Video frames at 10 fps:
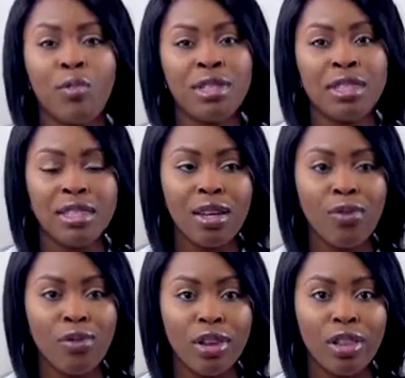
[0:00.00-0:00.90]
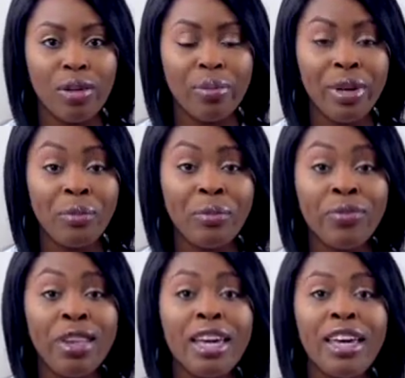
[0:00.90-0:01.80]
sit for a little bit,
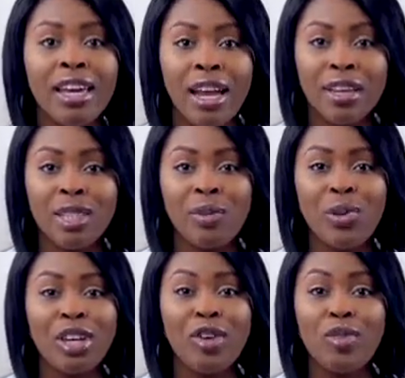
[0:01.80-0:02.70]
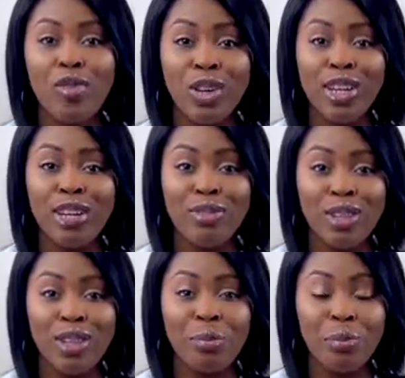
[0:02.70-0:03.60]
it kind of smells like
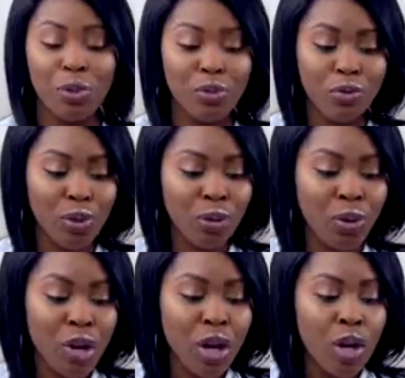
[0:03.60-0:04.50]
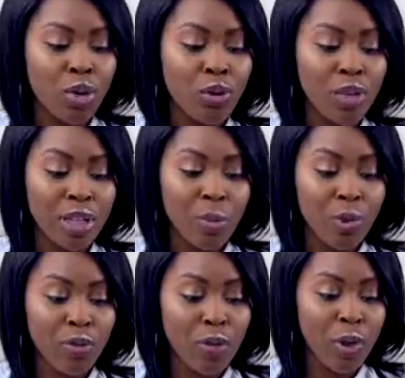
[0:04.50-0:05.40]
really beautiful. So this
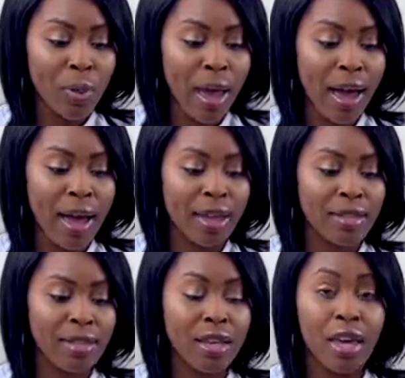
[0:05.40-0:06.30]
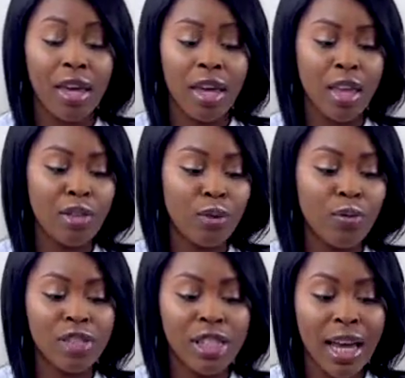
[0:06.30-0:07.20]
perfume has a hint
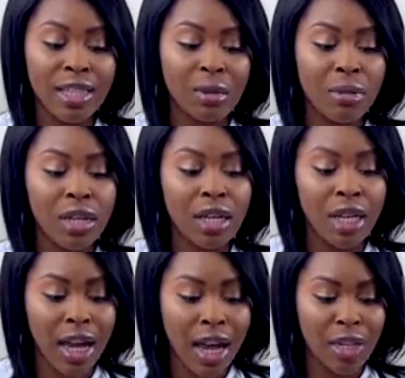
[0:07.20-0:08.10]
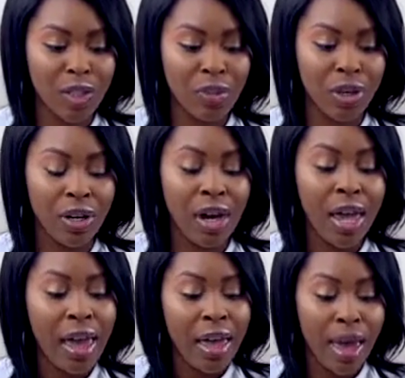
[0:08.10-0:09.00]
of jasmine, cashmere,
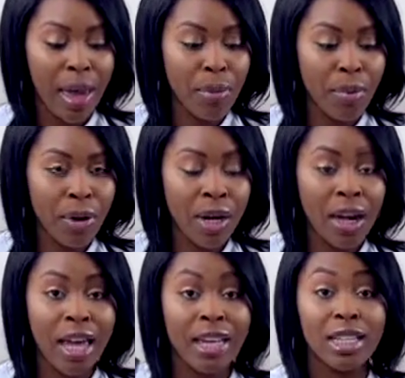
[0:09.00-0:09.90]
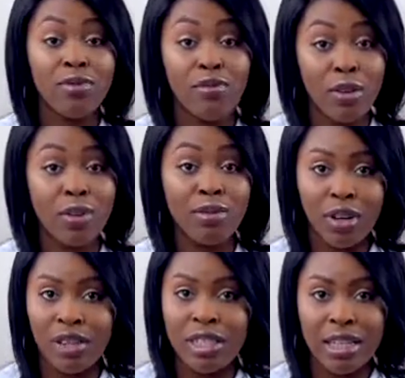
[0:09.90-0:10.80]
amber, and it's
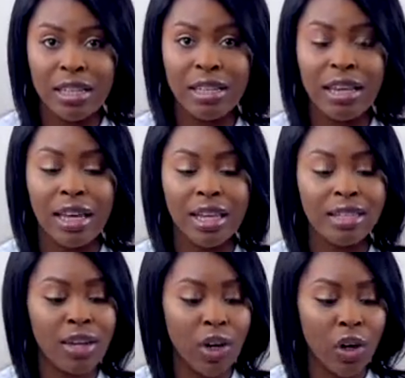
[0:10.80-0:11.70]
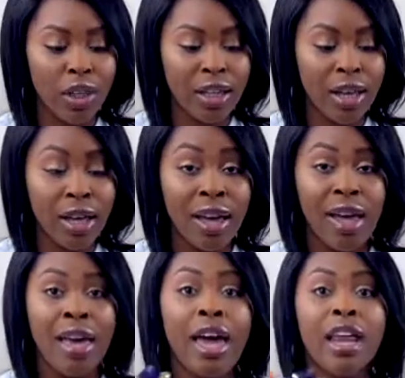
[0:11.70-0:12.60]
very sexy, like I said earlier,
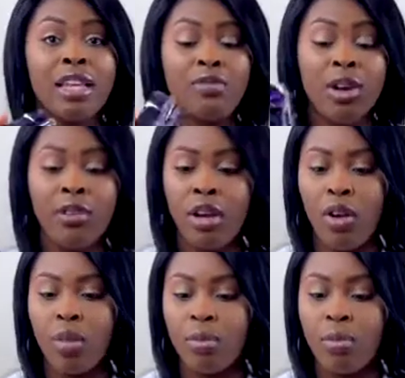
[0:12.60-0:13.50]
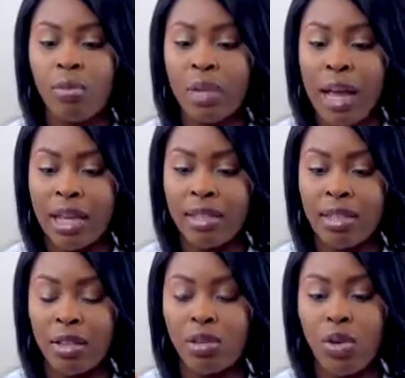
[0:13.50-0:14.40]
and it's very long
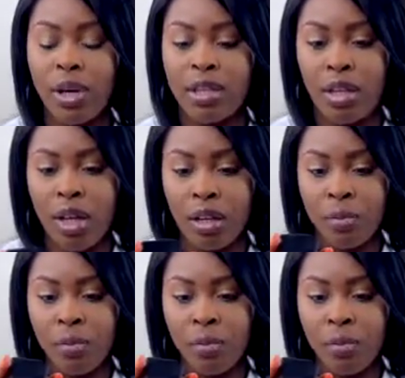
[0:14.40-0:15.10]
lasting. So it's an